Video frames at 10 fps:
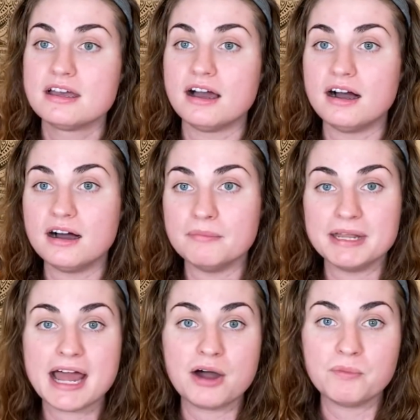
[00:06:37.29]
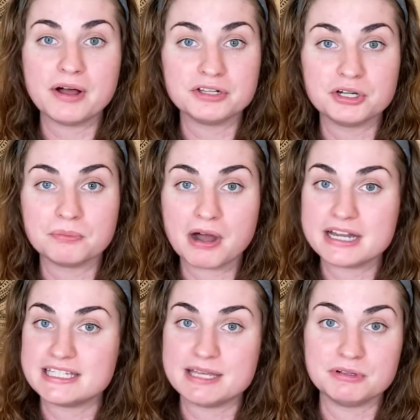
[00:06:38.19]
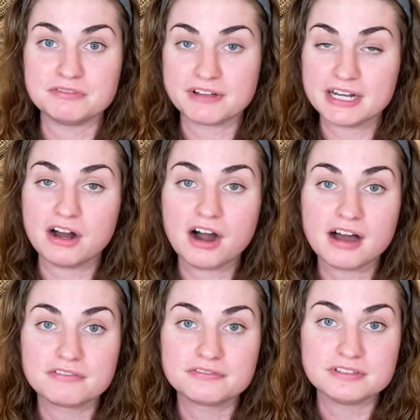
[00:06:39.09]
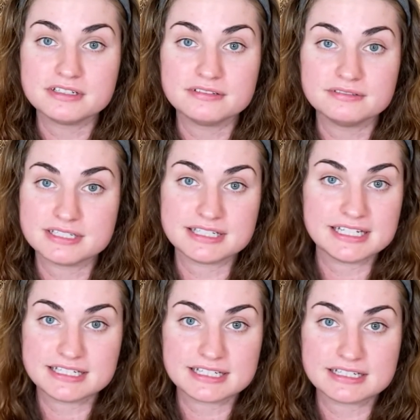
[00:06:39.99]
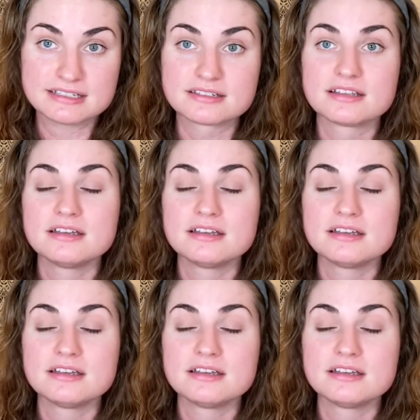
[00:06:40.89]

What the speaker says: and how well your body is able to fight off diseases.